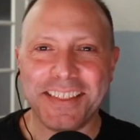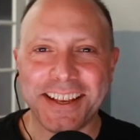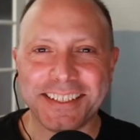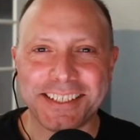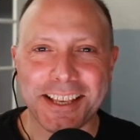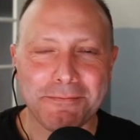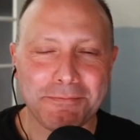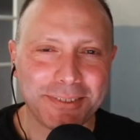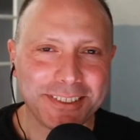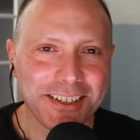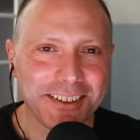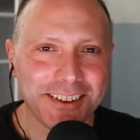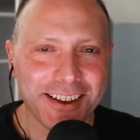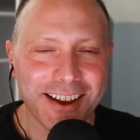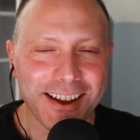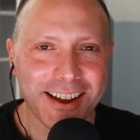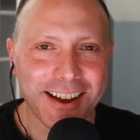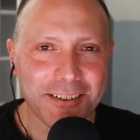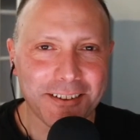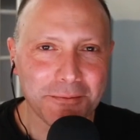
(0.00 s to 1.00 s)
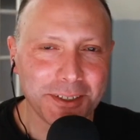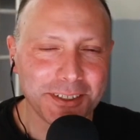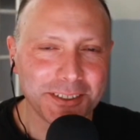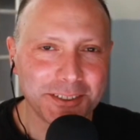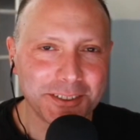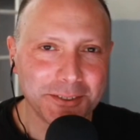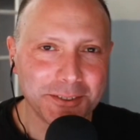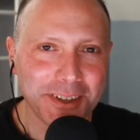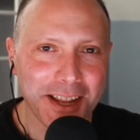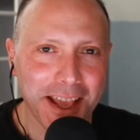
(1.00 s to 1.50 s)
that's episode of Hot
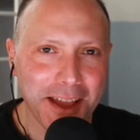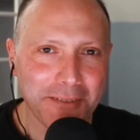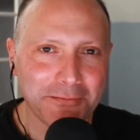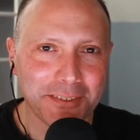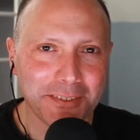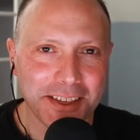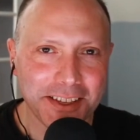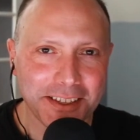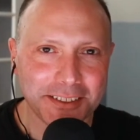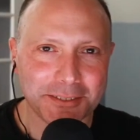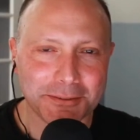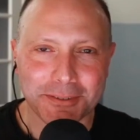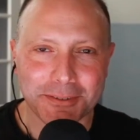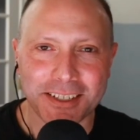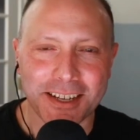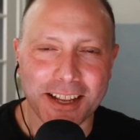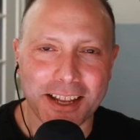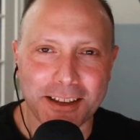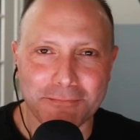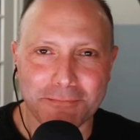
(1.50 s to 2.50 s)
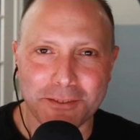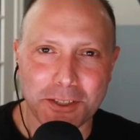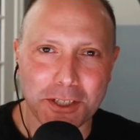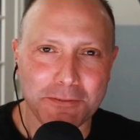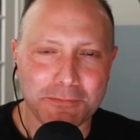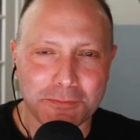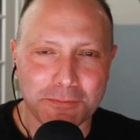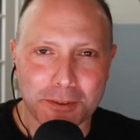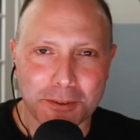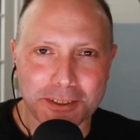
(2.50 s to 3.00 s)
Hardware's Two and a Half Geeks. We're gonna have
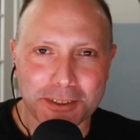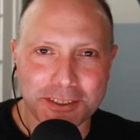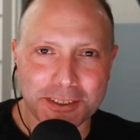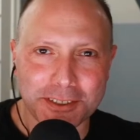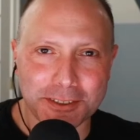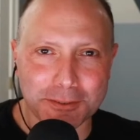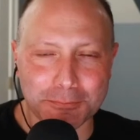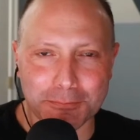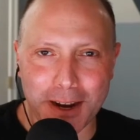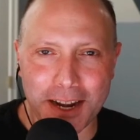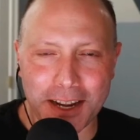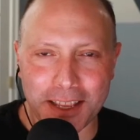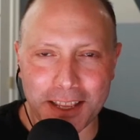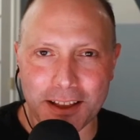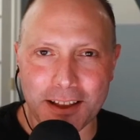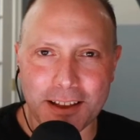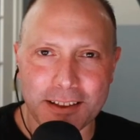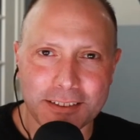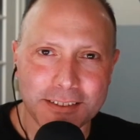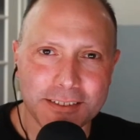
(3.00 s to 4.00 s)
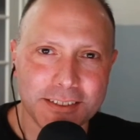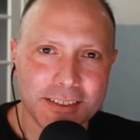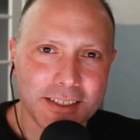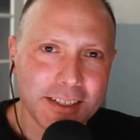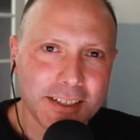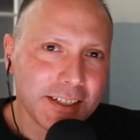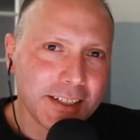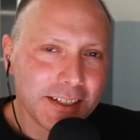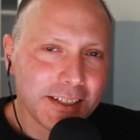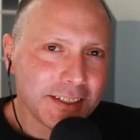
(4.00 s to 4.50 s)
GeForces, Radeons,
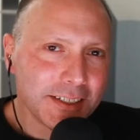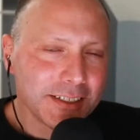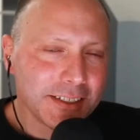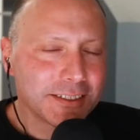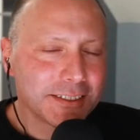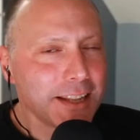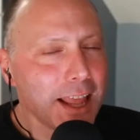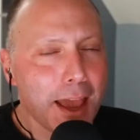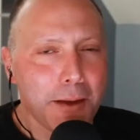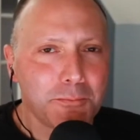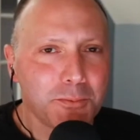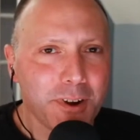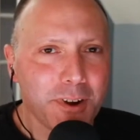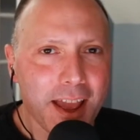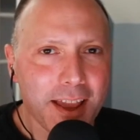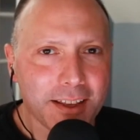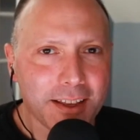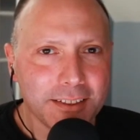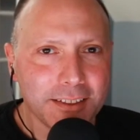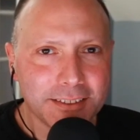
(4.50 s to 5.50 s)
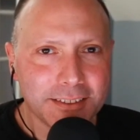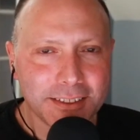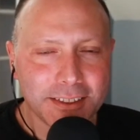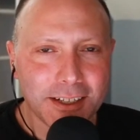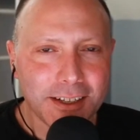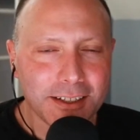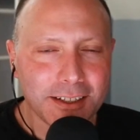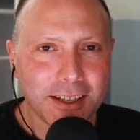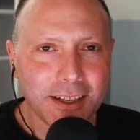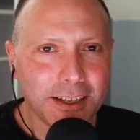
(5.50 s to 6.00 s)
Snapdragons, and
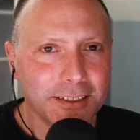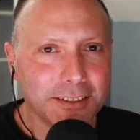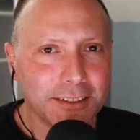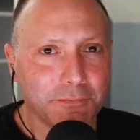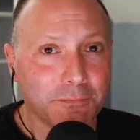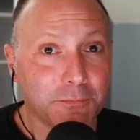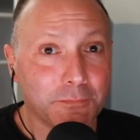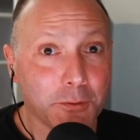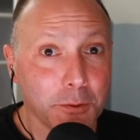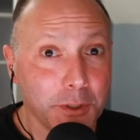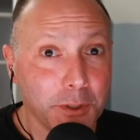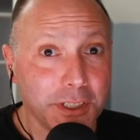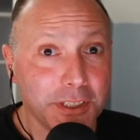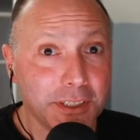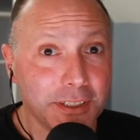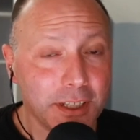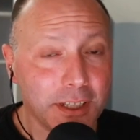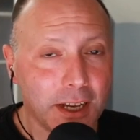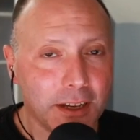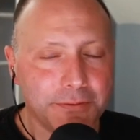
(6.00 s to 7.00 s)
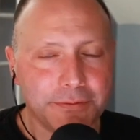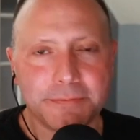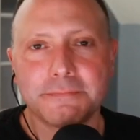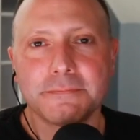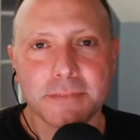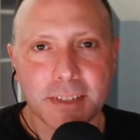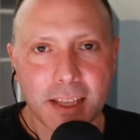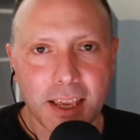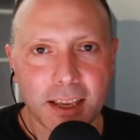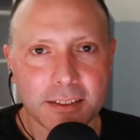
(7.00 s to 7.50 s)
all kinds of fruity stuff
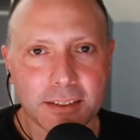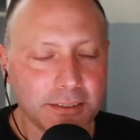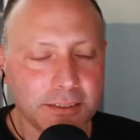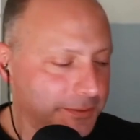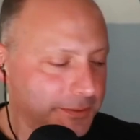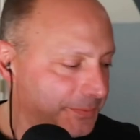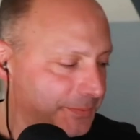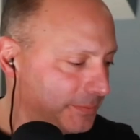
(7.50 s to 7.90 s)
next.